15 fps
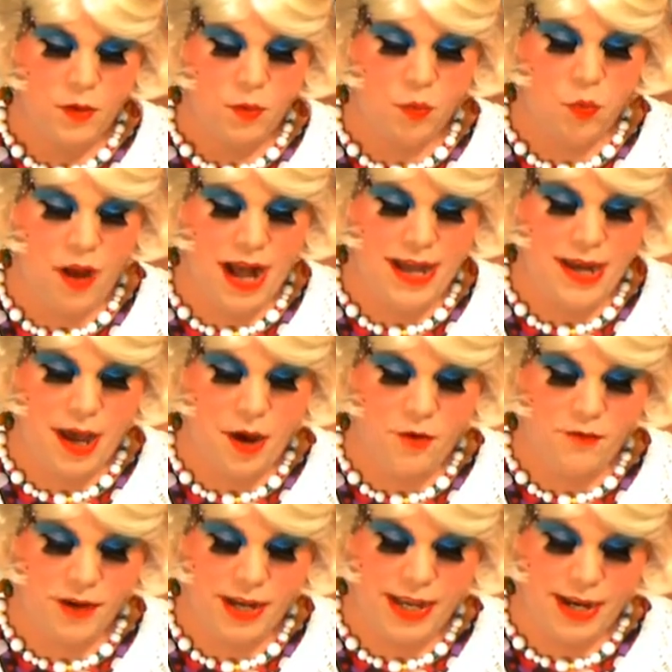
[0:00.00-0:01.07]
right
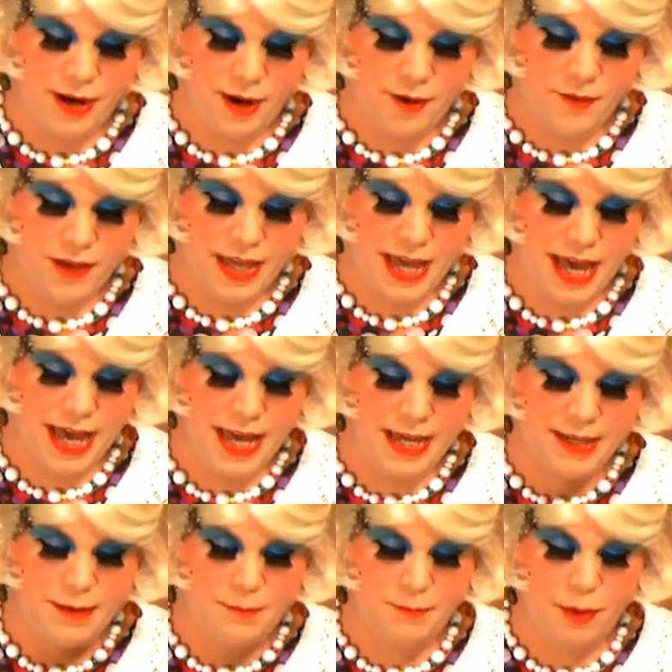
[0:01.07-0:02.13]
over here on the cake,